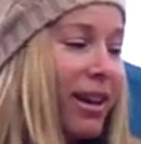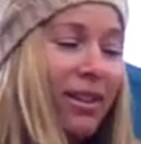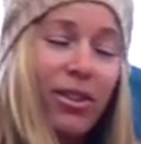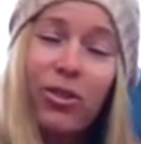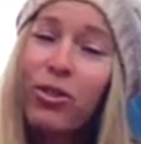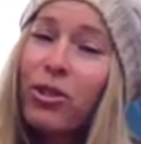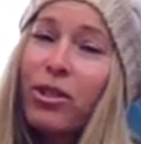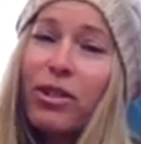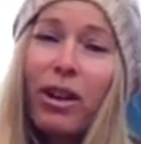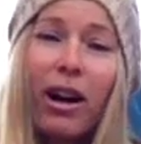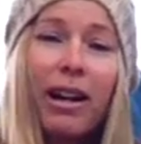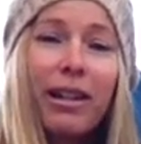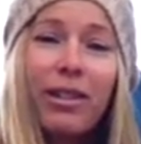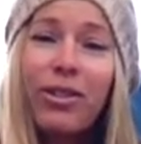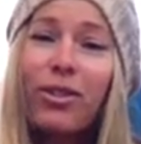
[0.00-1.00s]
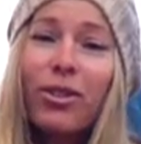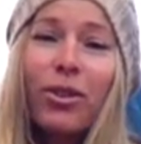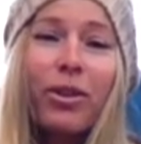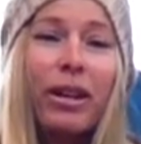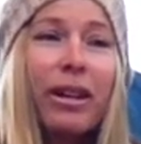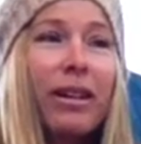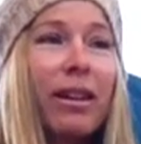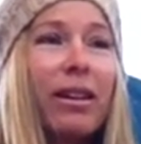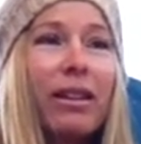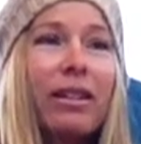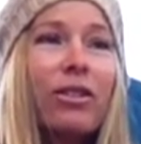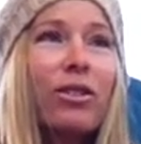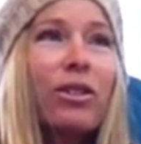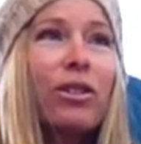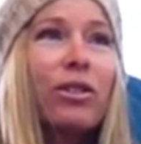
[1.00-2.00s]
there's a science to it,
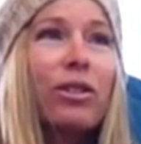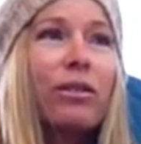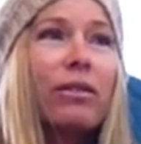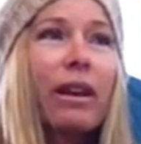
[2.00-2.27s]
let's just